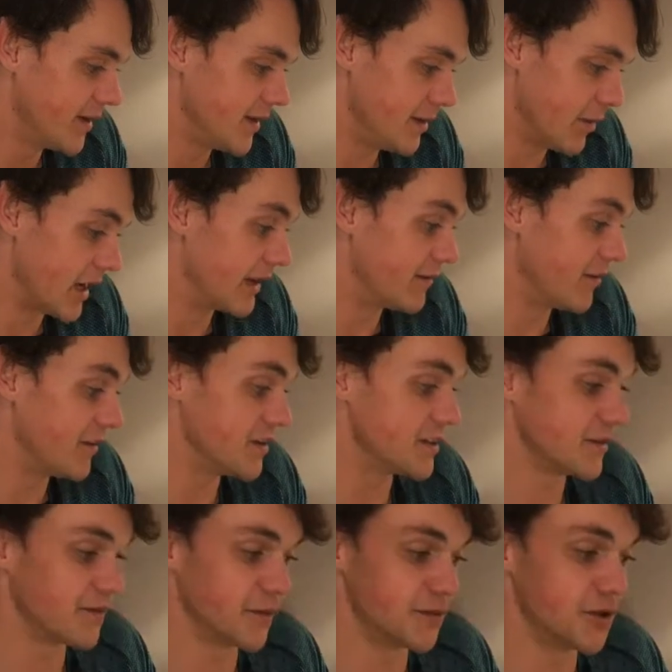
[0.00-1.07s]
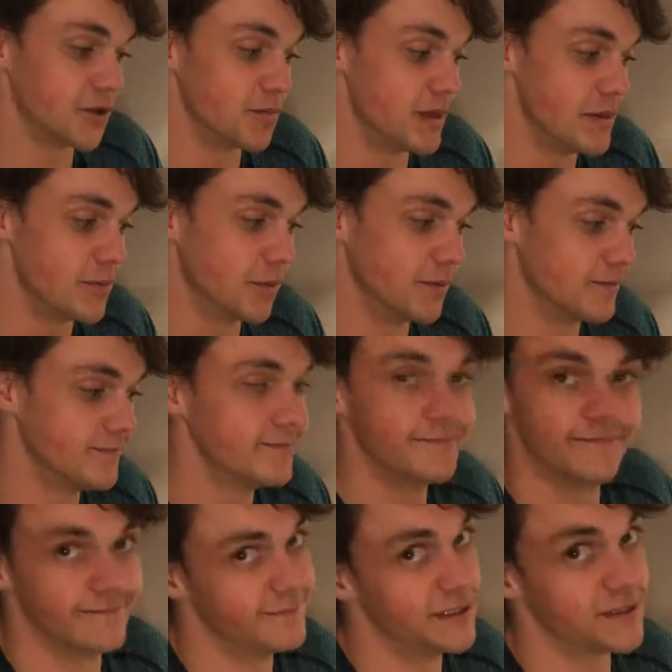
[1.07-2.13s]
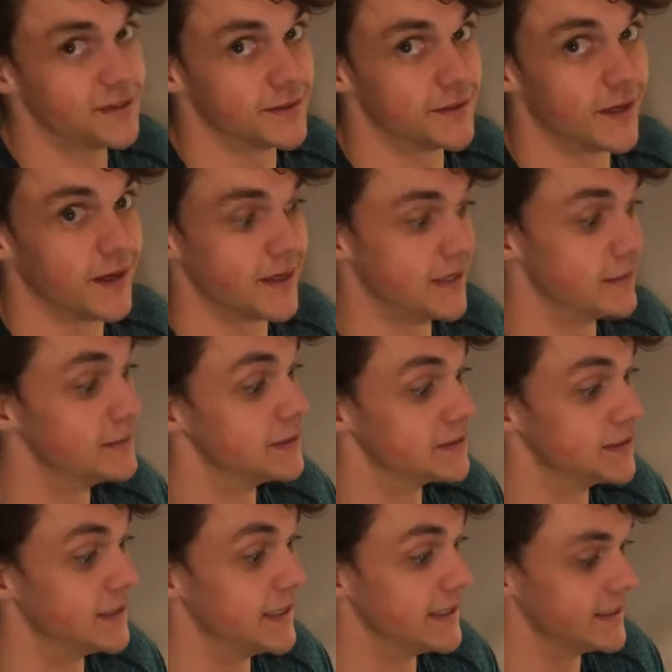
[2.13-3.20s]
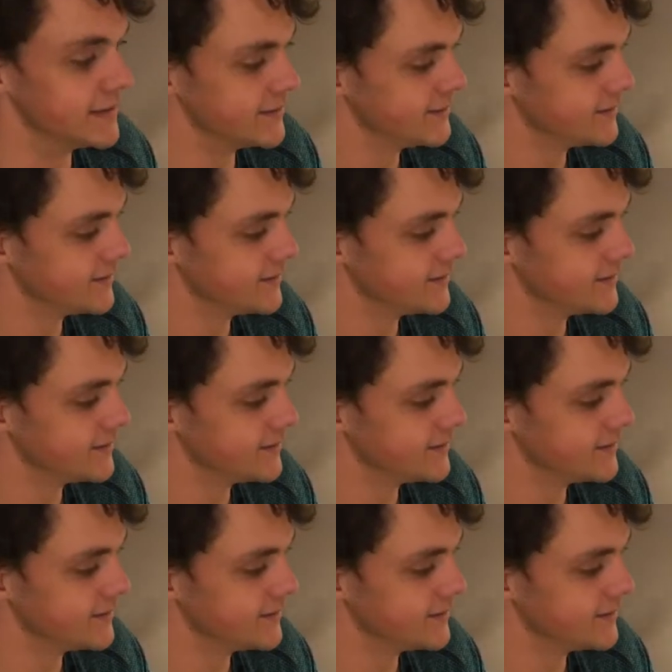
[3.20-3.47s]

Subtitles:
you might have a visit from two people, Mr. Tidy and Mr. Neat.